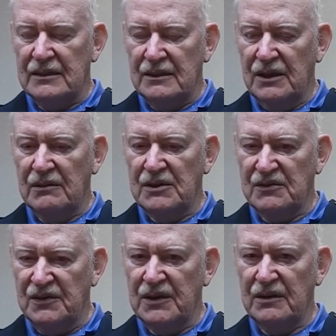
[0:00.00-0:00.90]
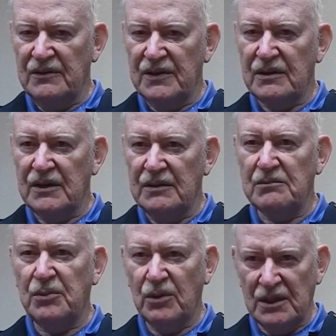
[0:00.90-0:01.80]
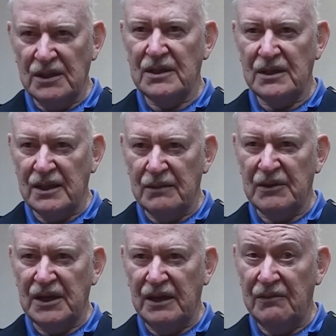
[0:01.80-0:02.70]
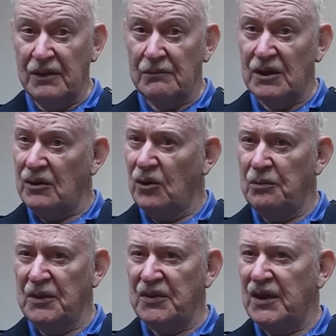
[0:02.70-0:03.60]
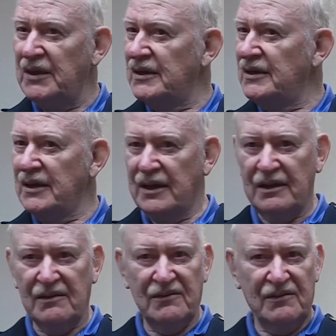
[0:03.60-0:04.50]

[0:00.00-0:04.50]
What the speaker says: And that was very, very important to them. It gave them a hope that they didn't have.